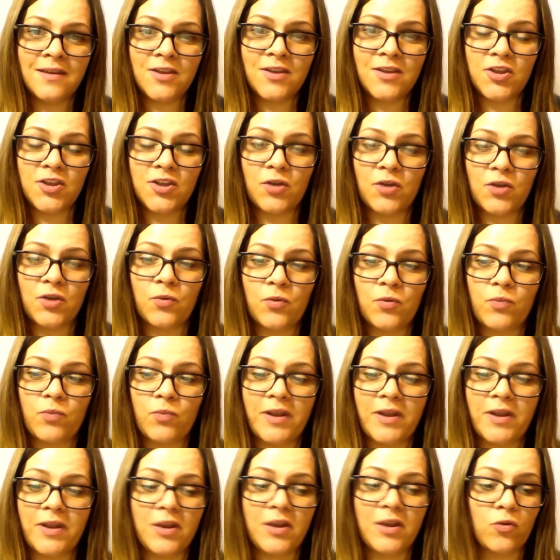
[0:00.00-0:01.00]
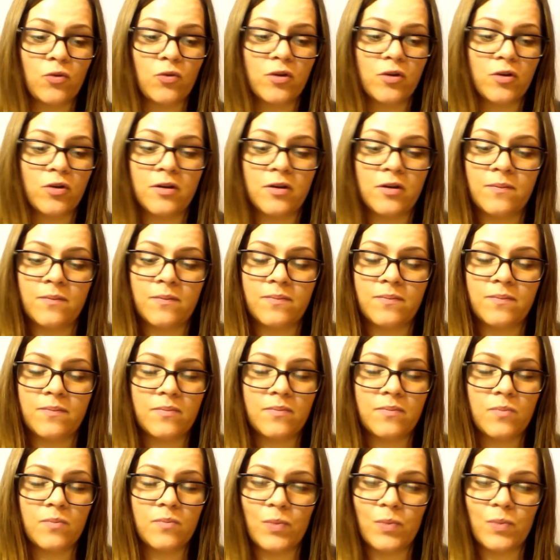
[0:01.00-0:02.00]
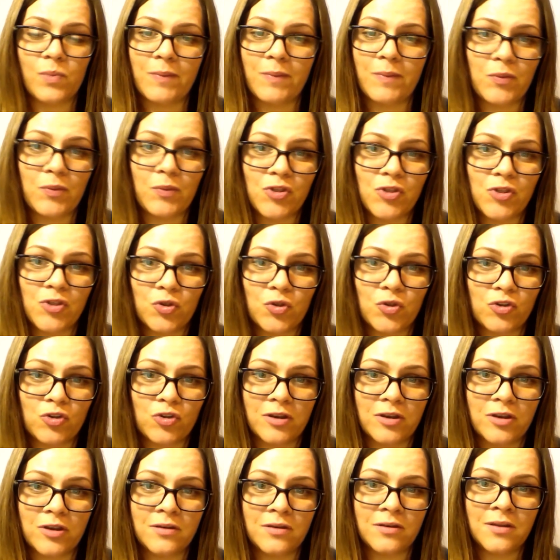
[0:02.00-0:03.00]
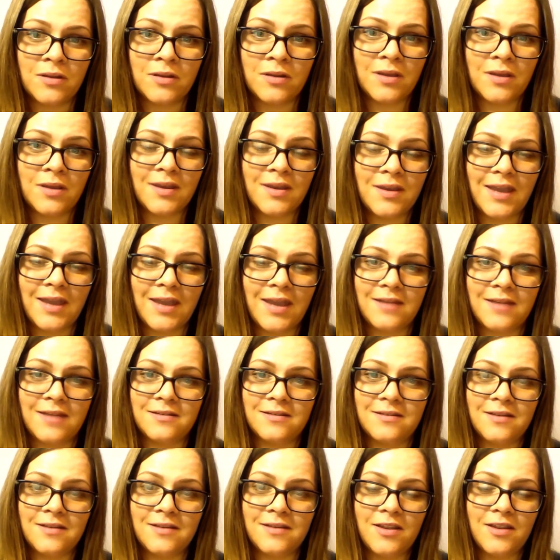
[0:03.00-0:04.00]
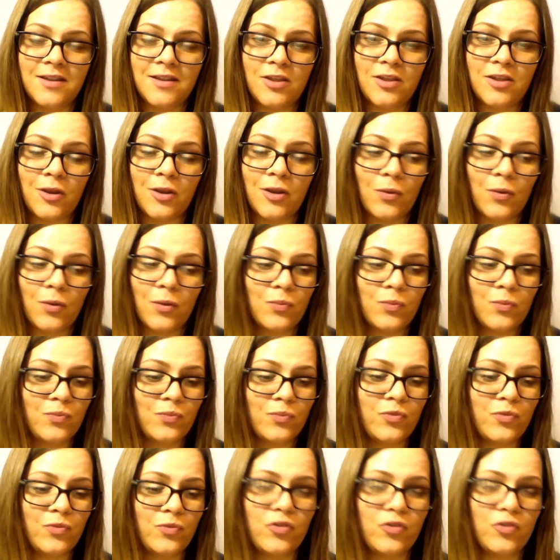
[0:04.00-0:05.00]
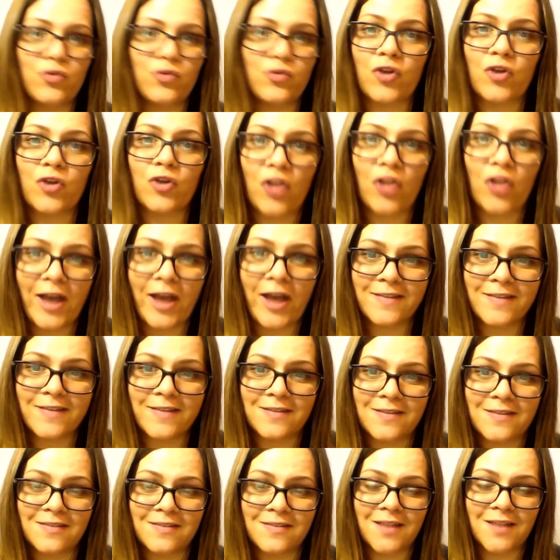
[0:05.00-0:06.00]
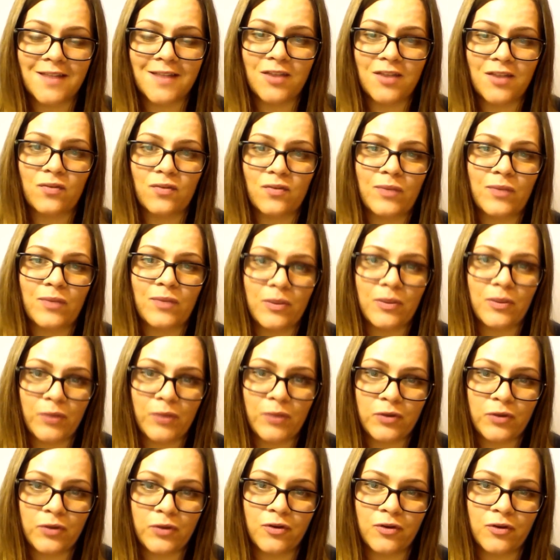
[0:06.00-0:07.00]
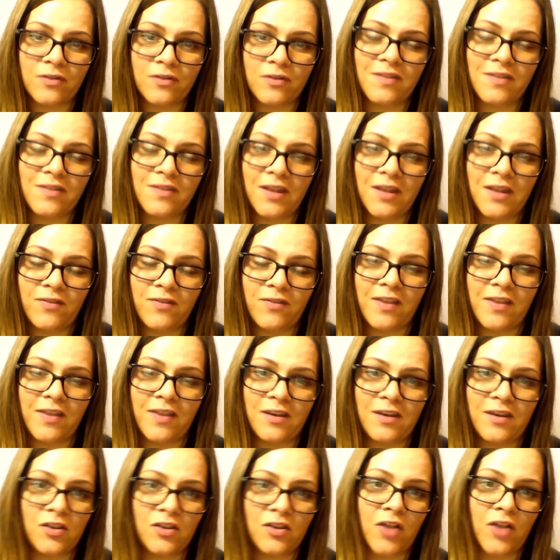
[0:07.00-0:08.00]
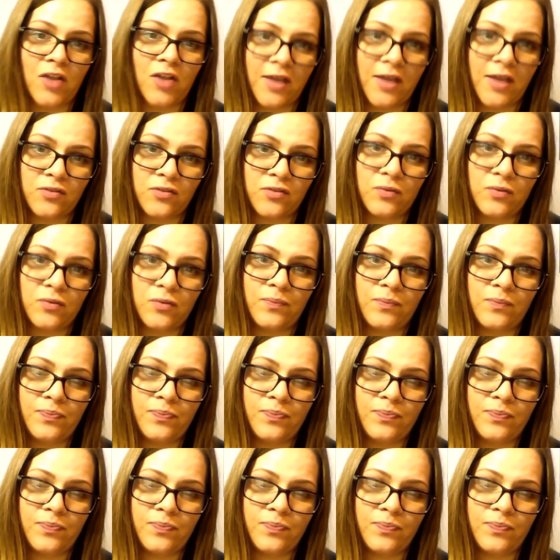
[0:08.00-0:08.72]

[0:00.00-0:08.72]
you know, pregnant or women with children can, you know, do their classes and studies from the computer instead of attending the classroom.